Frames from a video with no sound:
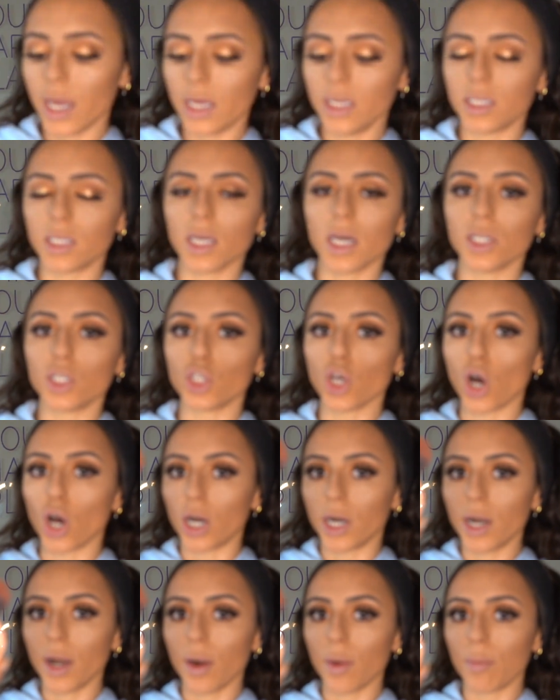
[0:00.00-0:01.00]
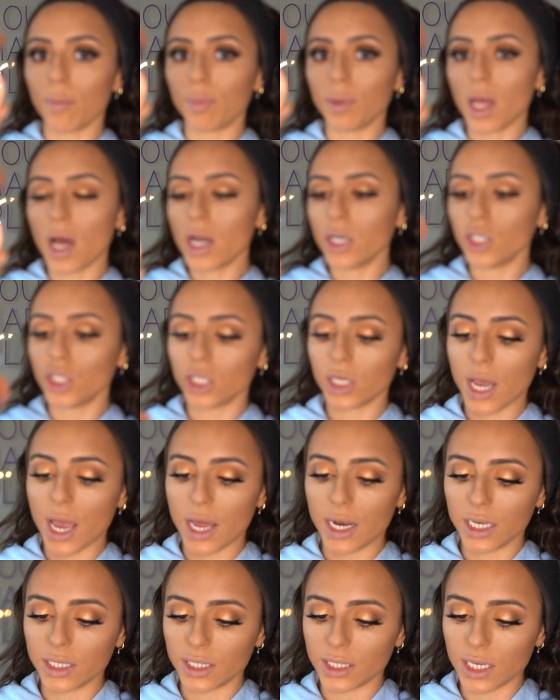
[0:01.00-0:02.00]
It's a Tarte blush
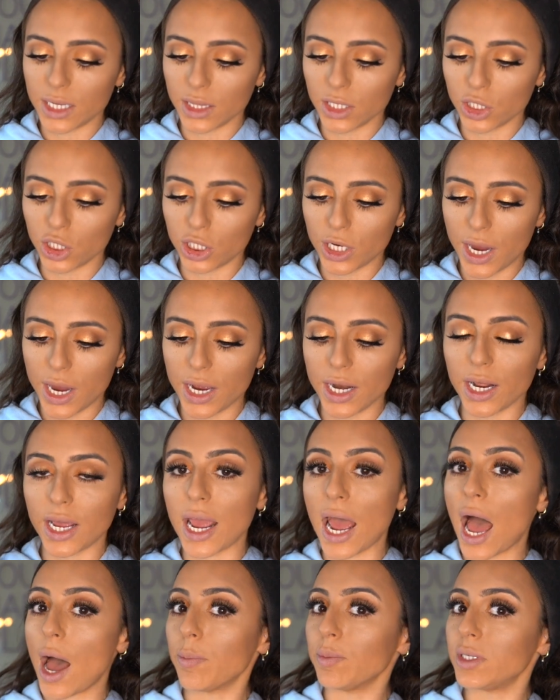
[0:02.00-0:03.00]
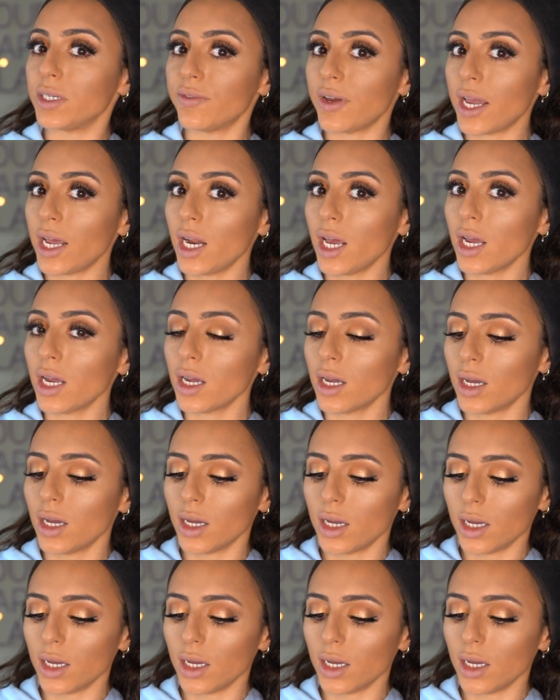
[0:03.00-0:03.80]
and it's in the shade Captivating.